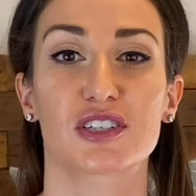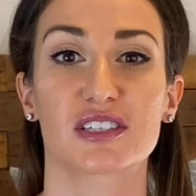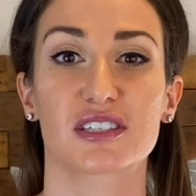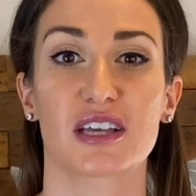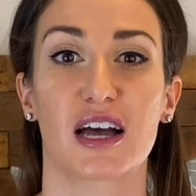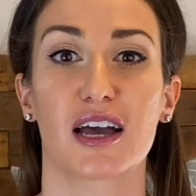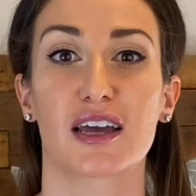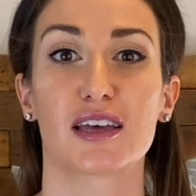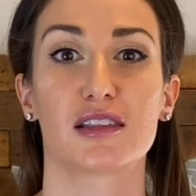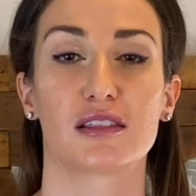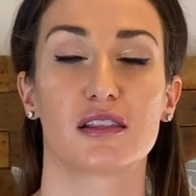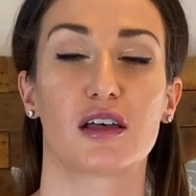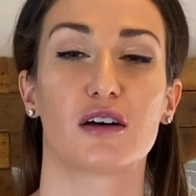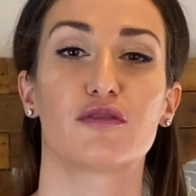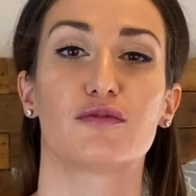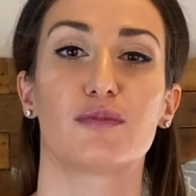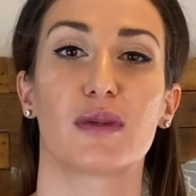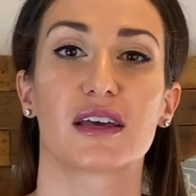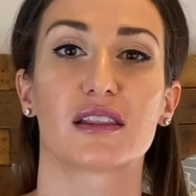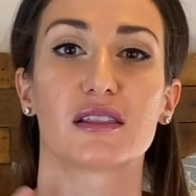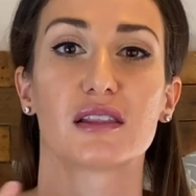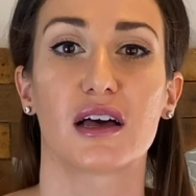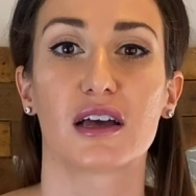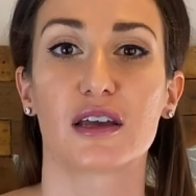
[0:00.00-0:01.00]
I love
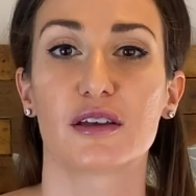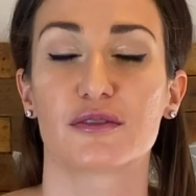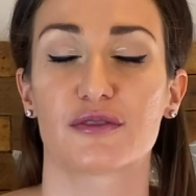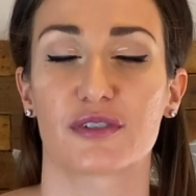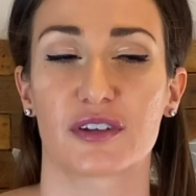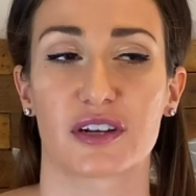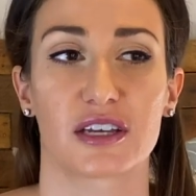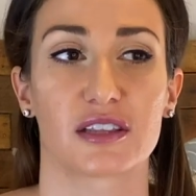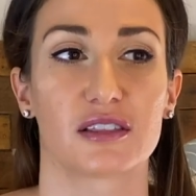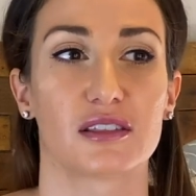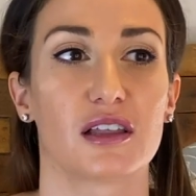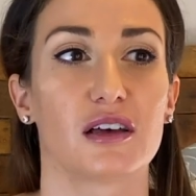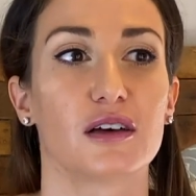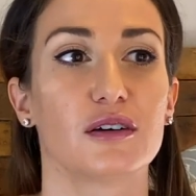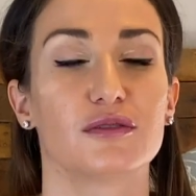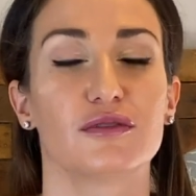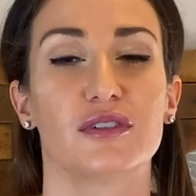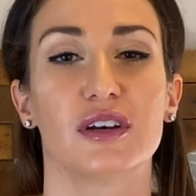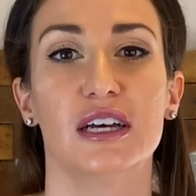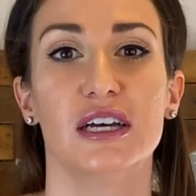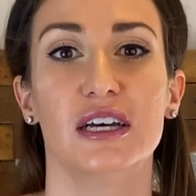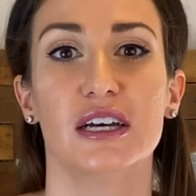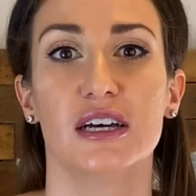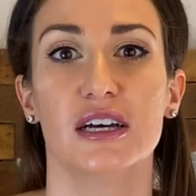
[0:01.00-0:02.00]
my life and I love
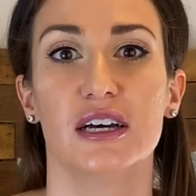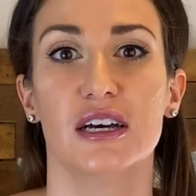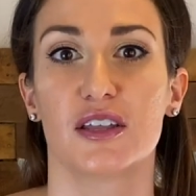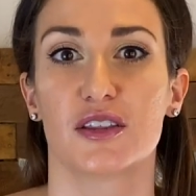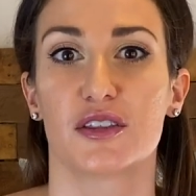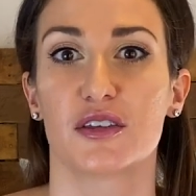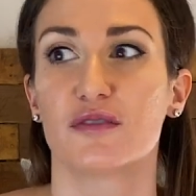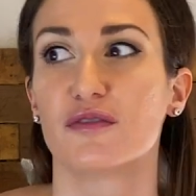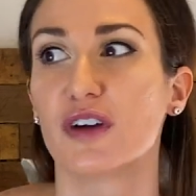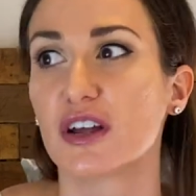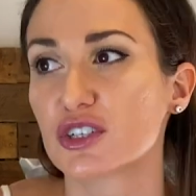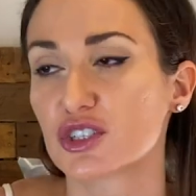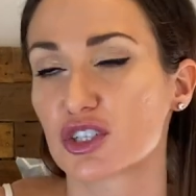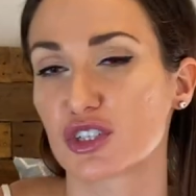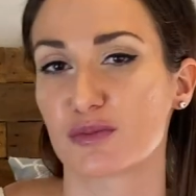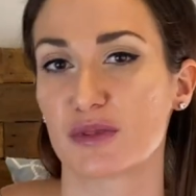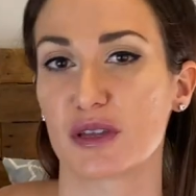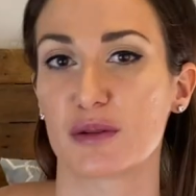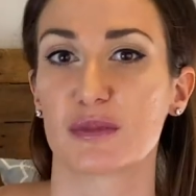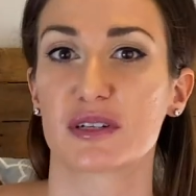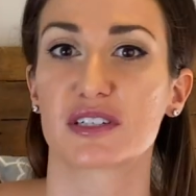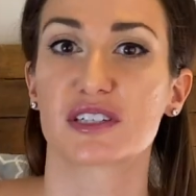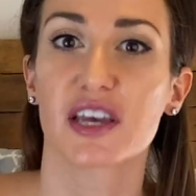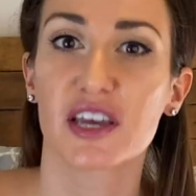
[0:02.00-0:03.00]
the adventures me
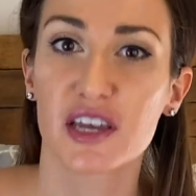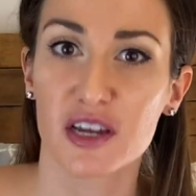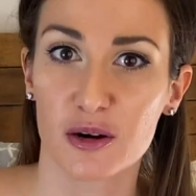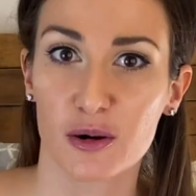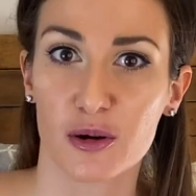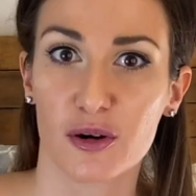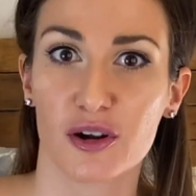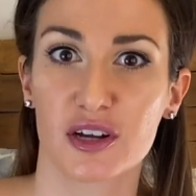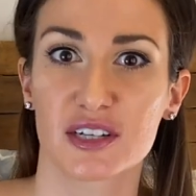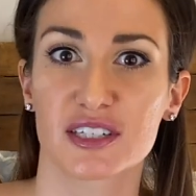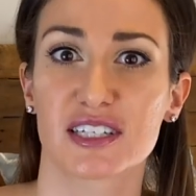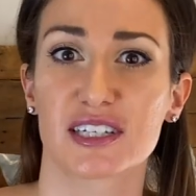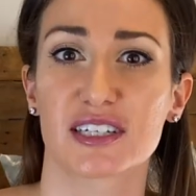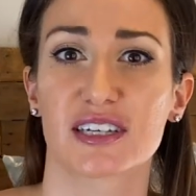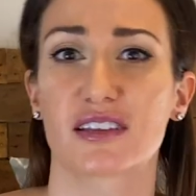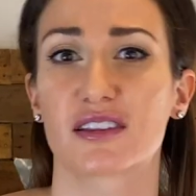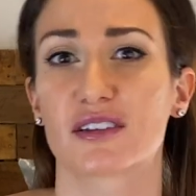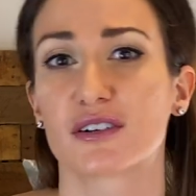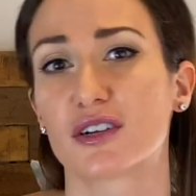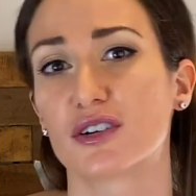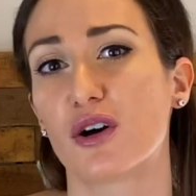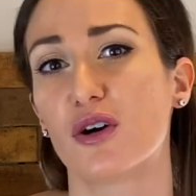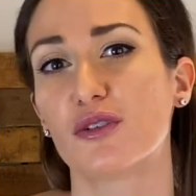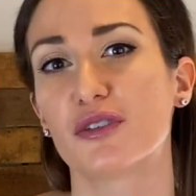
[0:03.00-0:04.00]
and Mateo are on together
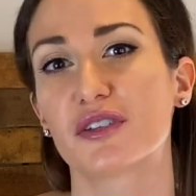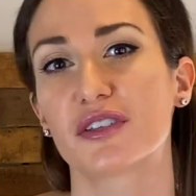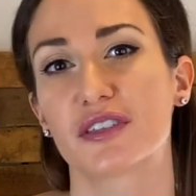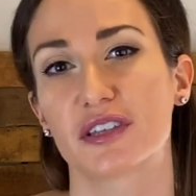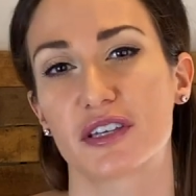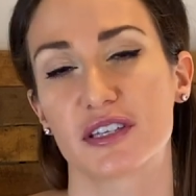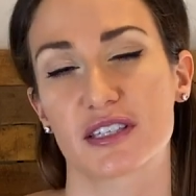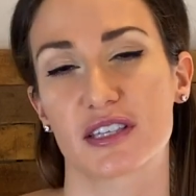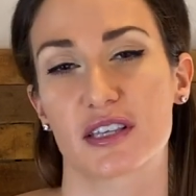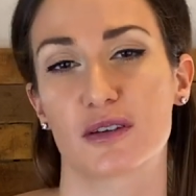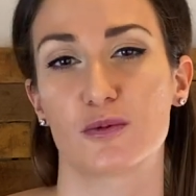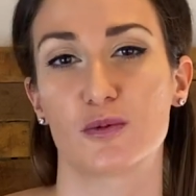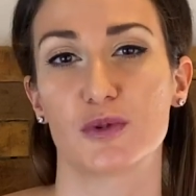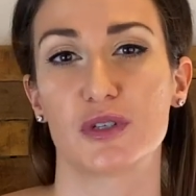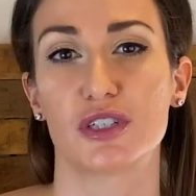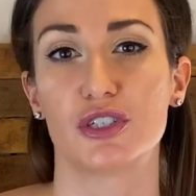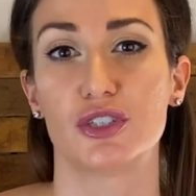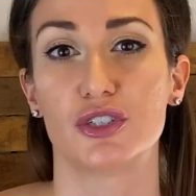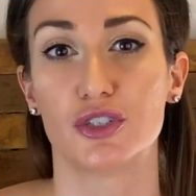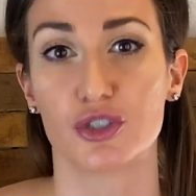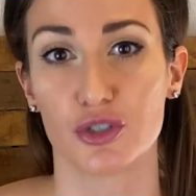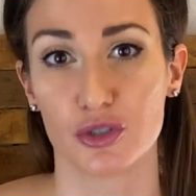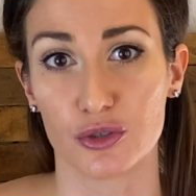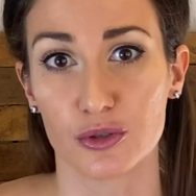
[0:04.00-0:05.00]
and all the things that we
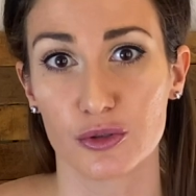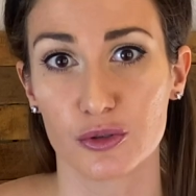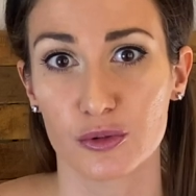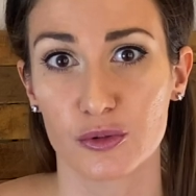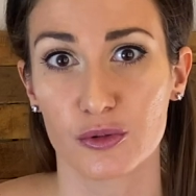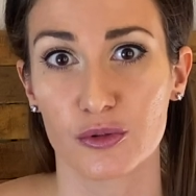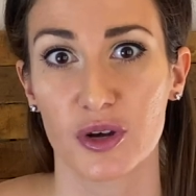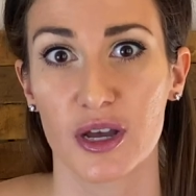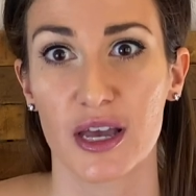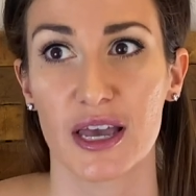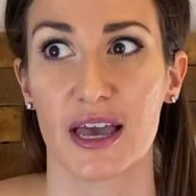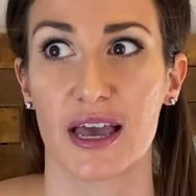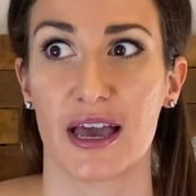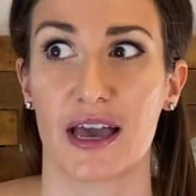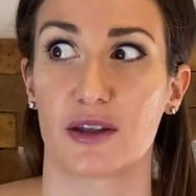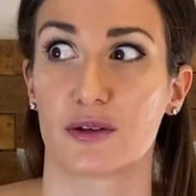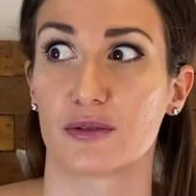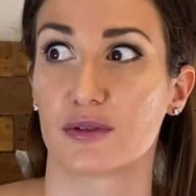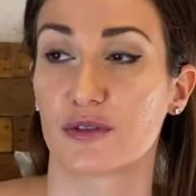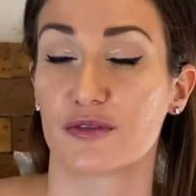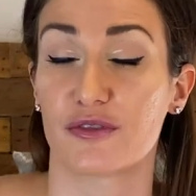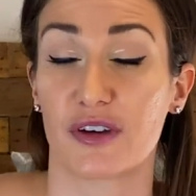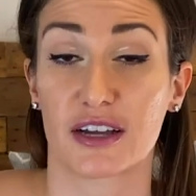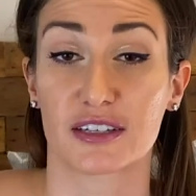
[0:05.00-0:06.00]
do
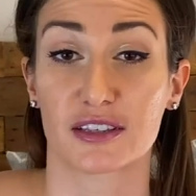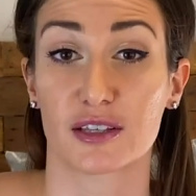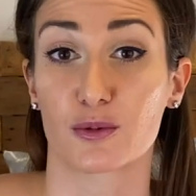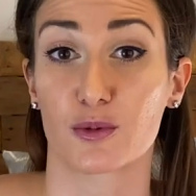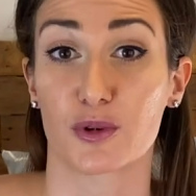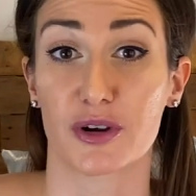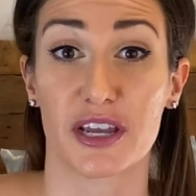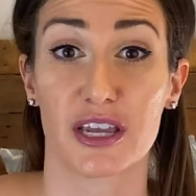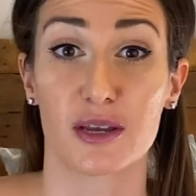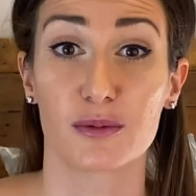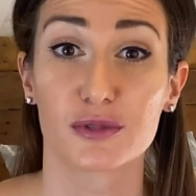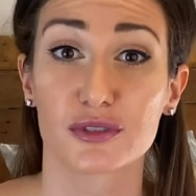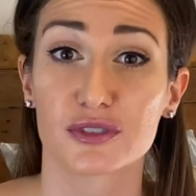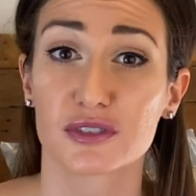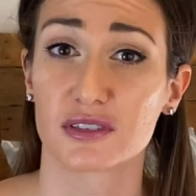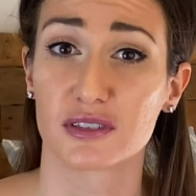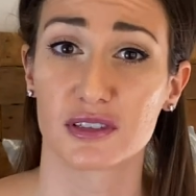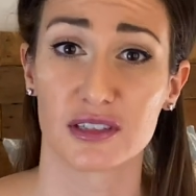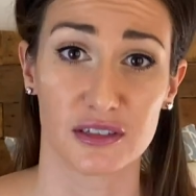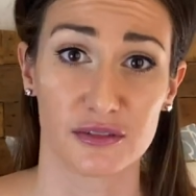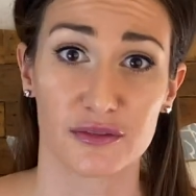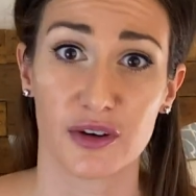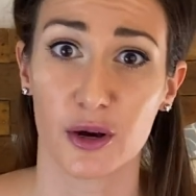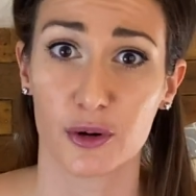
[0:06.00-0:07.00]
and the fact that we're able to
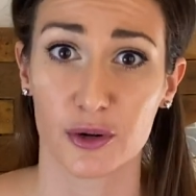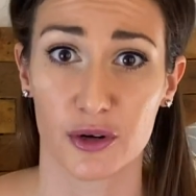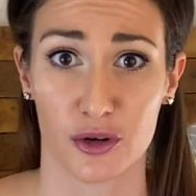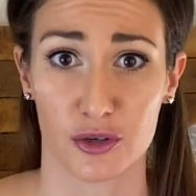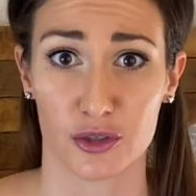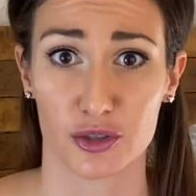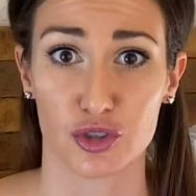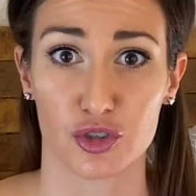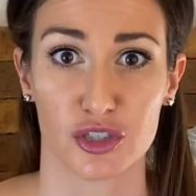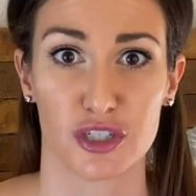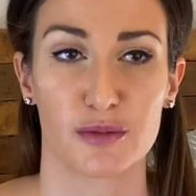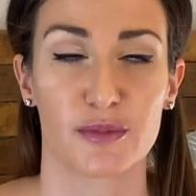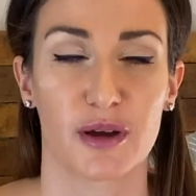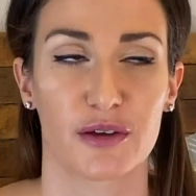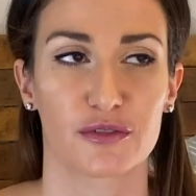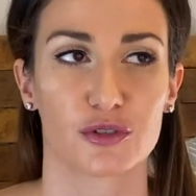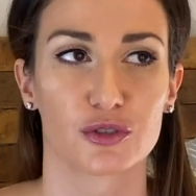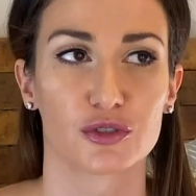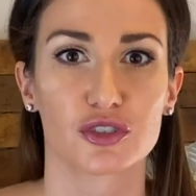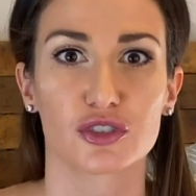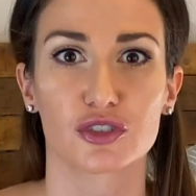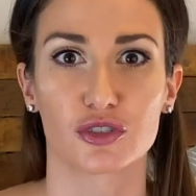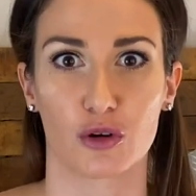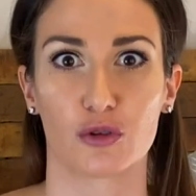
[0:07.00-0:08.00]
live out our dream, I feel
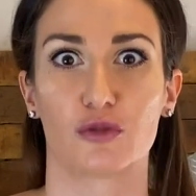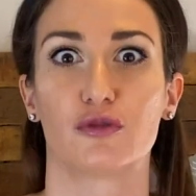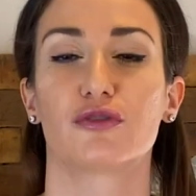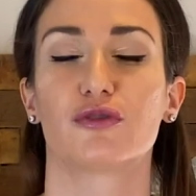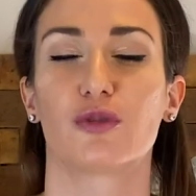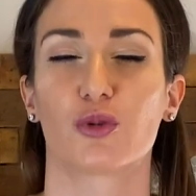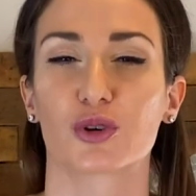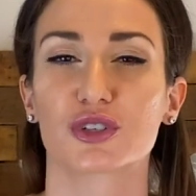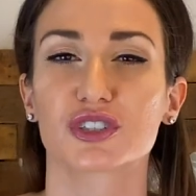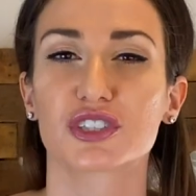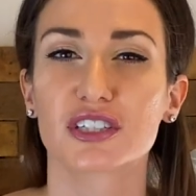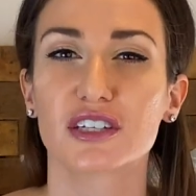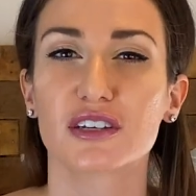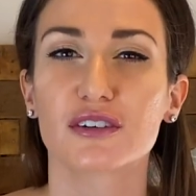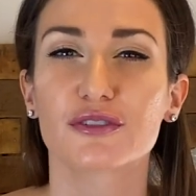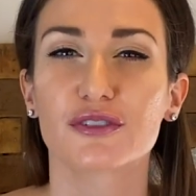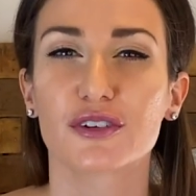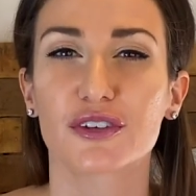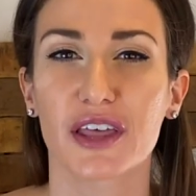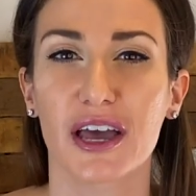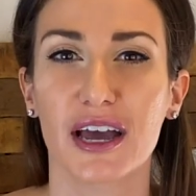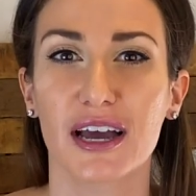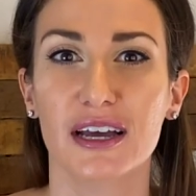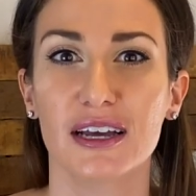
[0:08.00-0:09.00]
so fortunate for
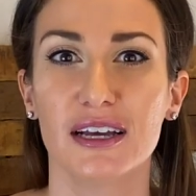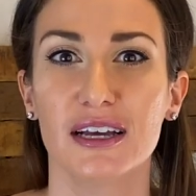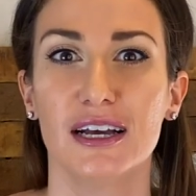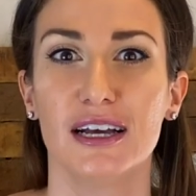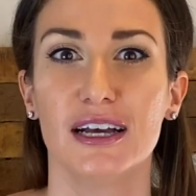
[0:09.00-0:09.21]
that.